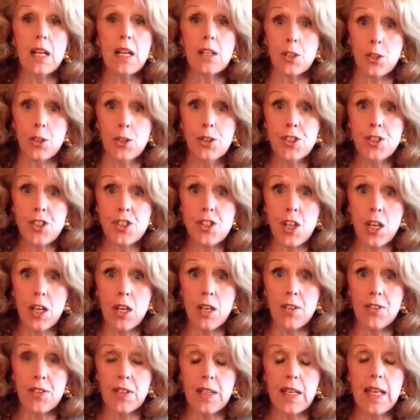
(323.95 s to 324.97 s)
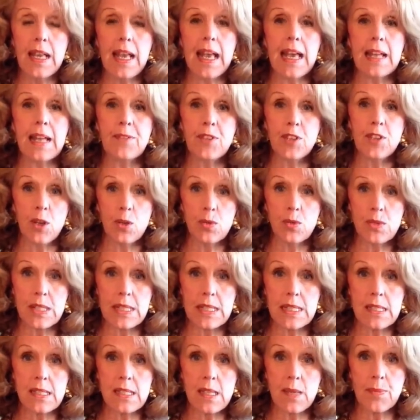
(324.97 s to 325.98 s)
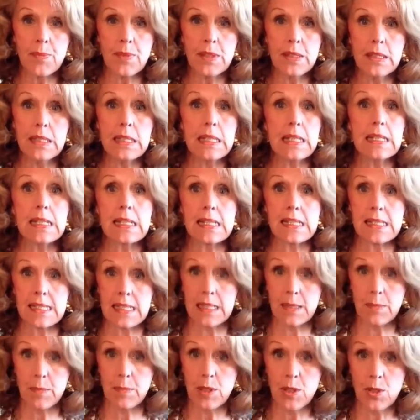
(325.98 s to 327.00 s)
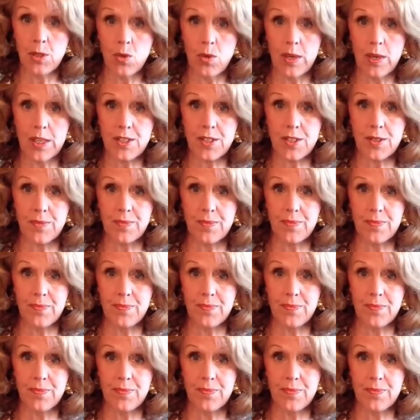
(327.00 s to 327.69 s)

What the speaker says: Good stuff. And if you don't see something, send me your question.